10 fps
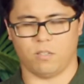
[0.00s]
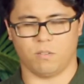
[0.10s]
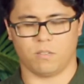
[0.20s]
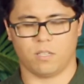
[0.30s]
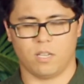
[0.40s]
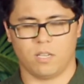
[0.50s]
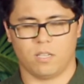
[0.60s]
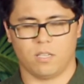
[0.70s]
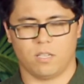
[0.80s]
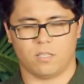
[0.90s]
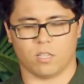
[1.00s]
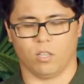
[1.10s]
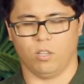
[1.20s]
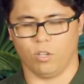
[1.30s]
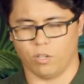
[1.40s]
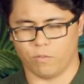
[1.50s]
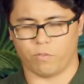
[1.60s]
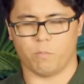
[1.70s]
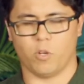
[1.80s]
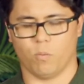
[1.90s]
you, to learn
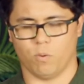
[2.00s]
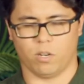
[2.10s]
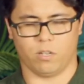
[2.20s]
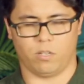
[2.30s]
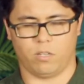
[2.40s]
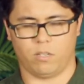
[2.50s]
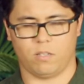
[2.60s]
from your word.